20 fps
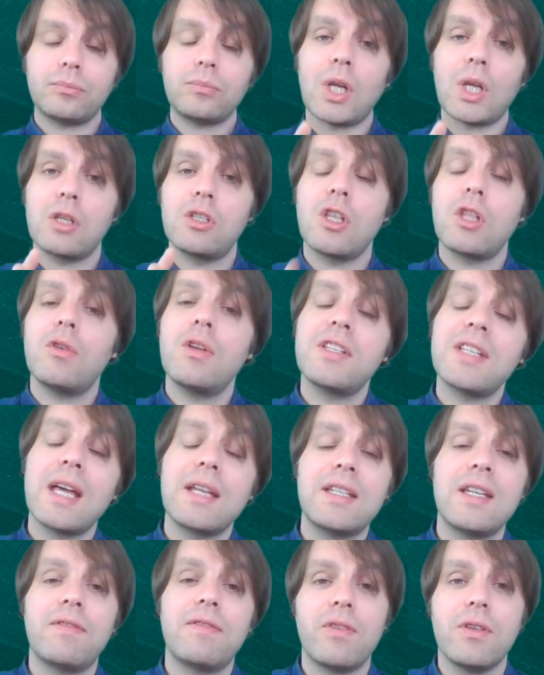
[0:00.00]
So there is
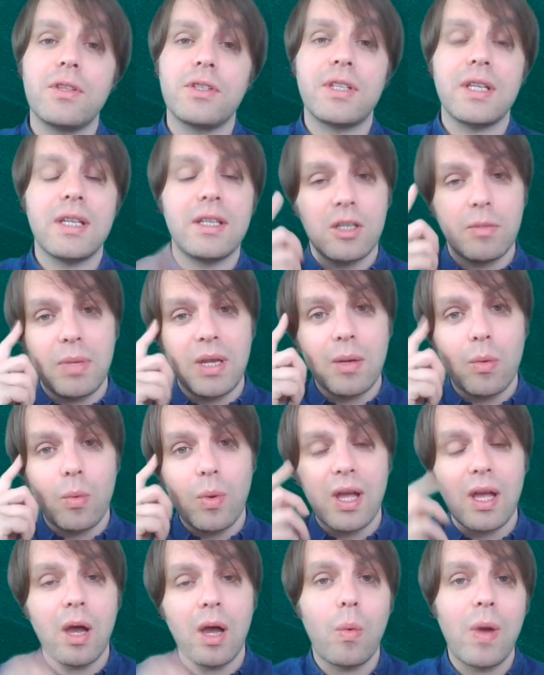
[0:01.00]
that difference to be
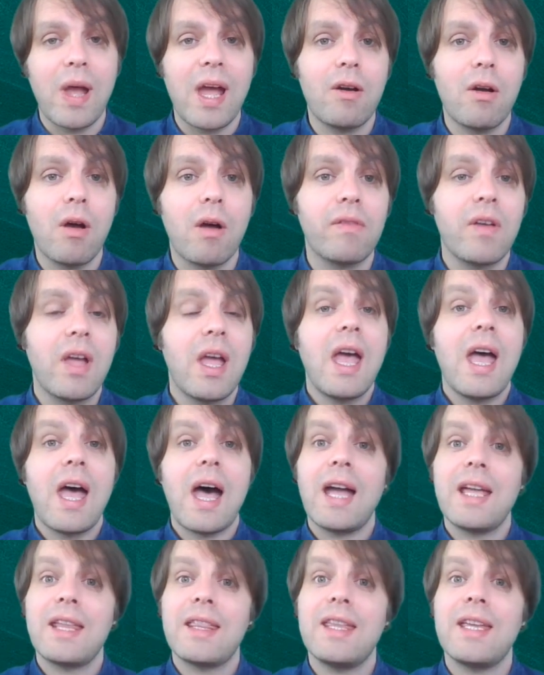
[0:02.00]
aware of.
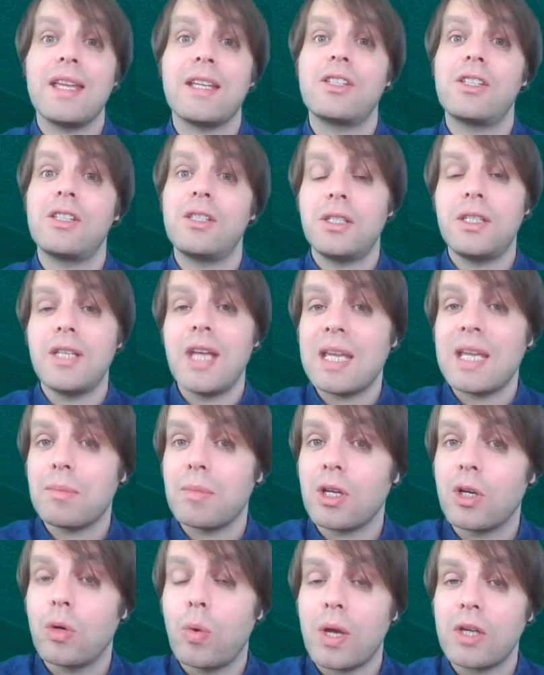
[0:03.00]
I think
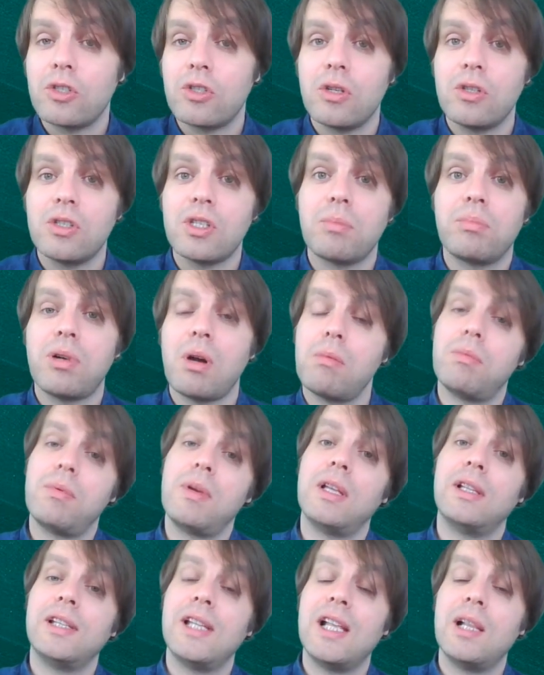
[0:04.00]
statement questions are
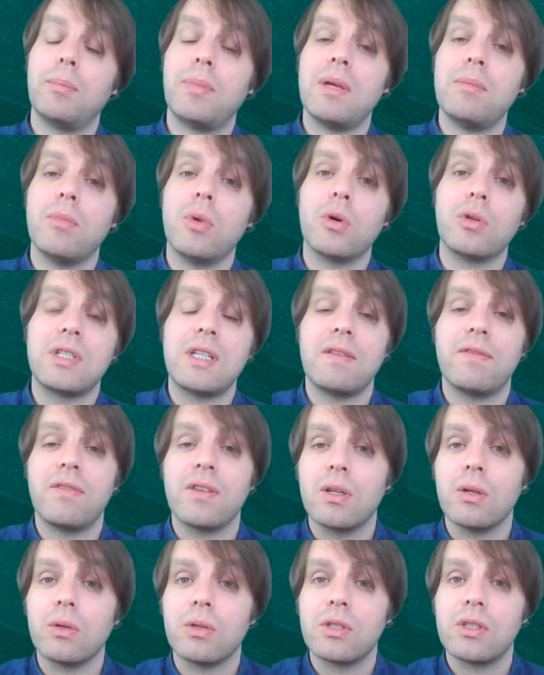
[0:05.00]
probably a little bit more
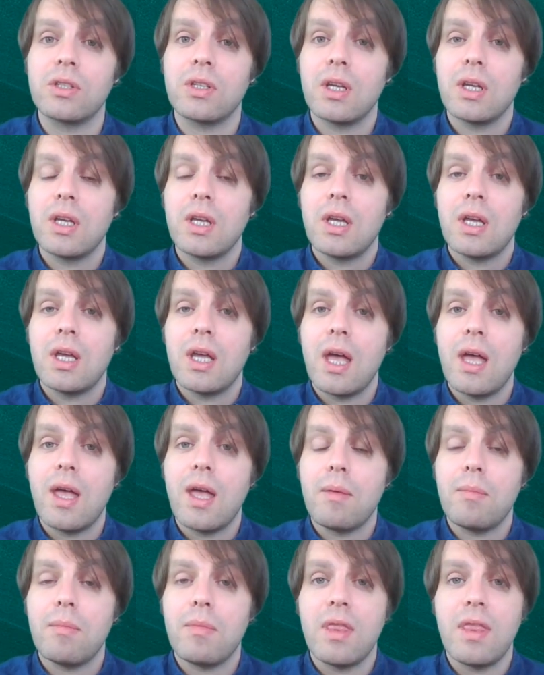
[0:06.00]
difficult
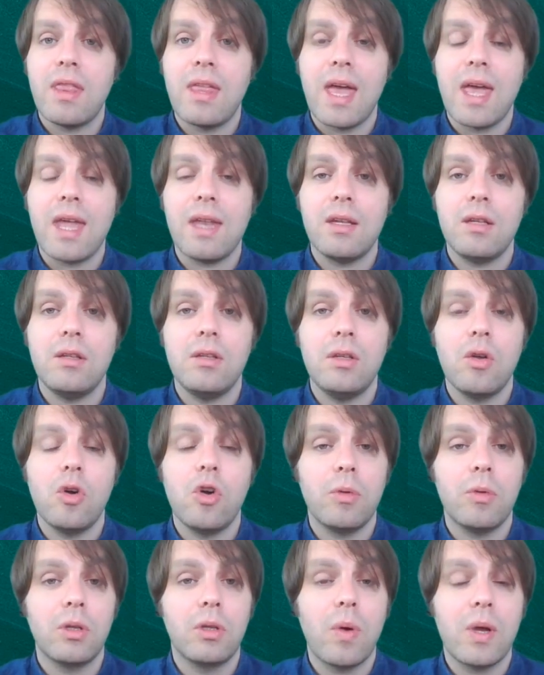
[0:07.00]
than
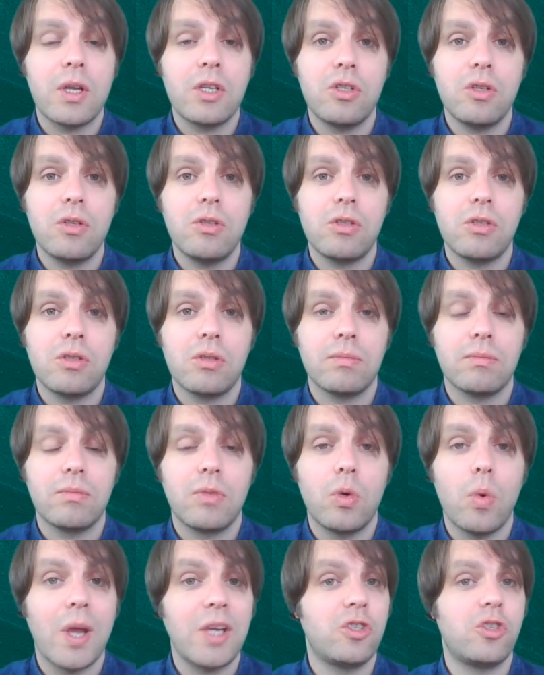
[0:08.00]
normal questions,
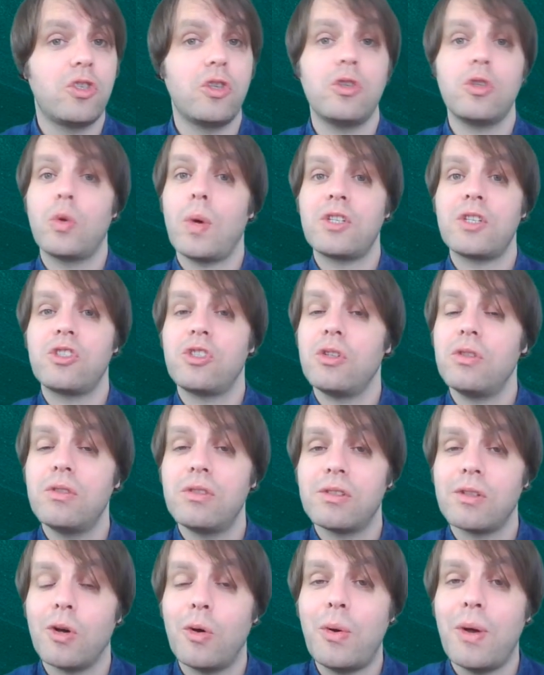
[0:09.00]

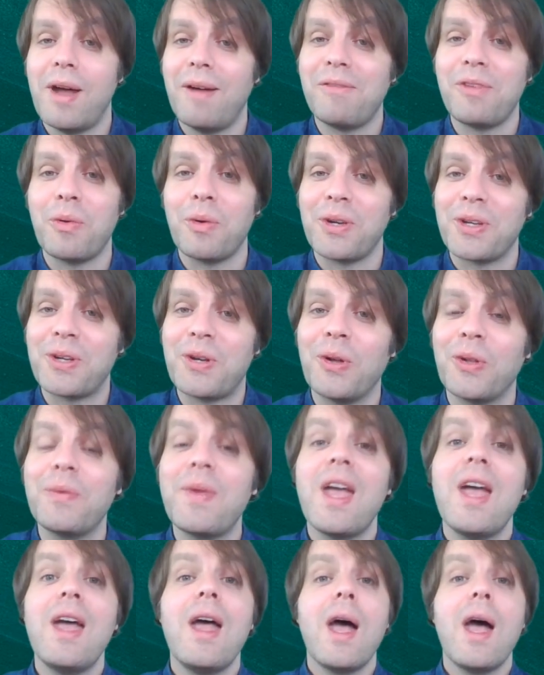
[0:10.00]
questions, or however you want to call them.